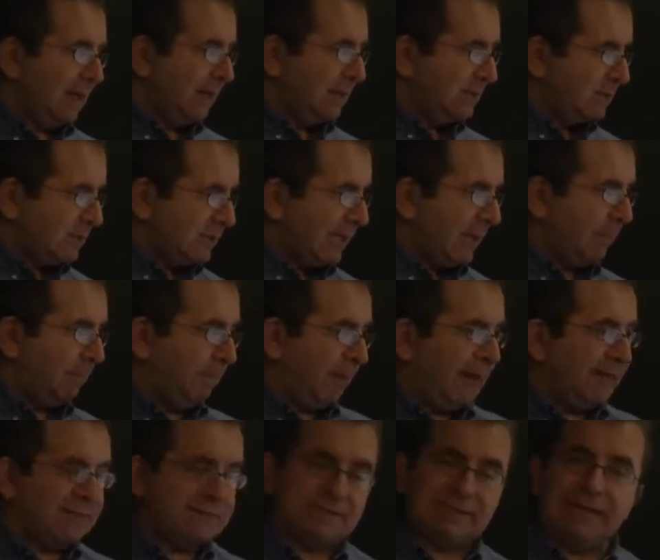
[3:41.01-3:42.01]
Step
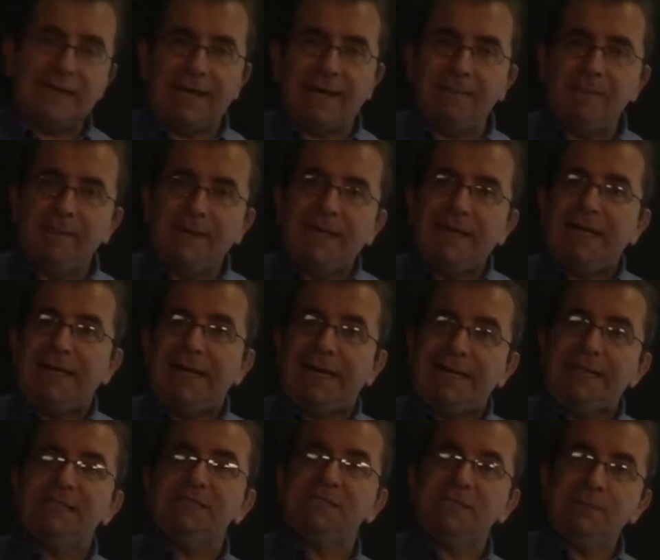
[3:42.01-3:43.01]
by step.
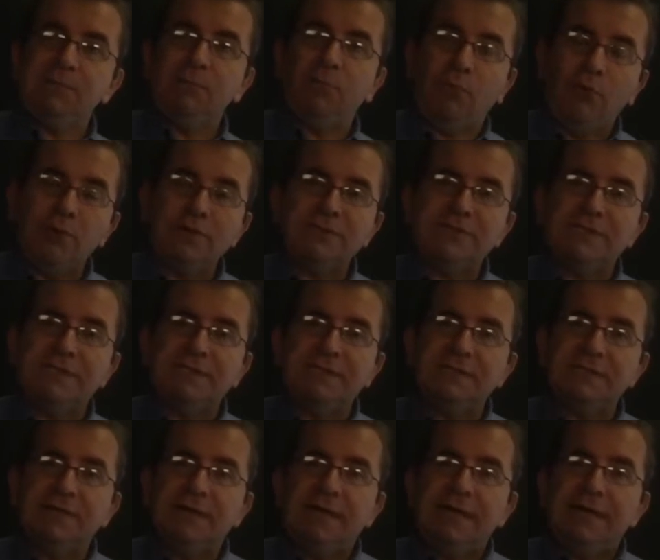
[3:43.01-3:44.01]
And it's important
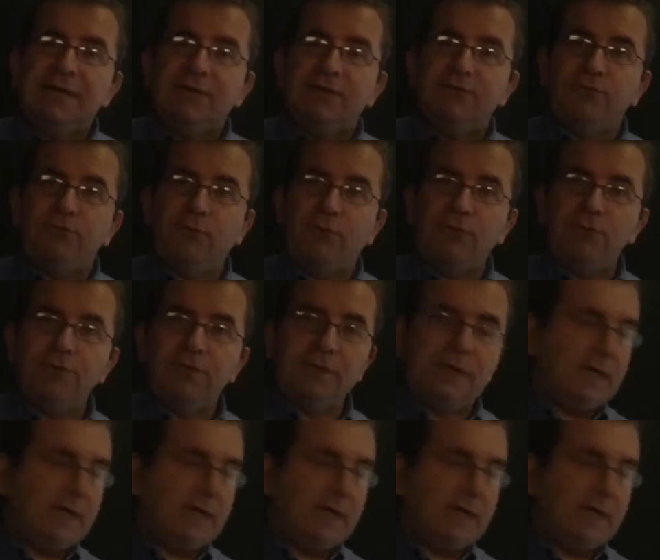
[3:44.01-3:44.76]
for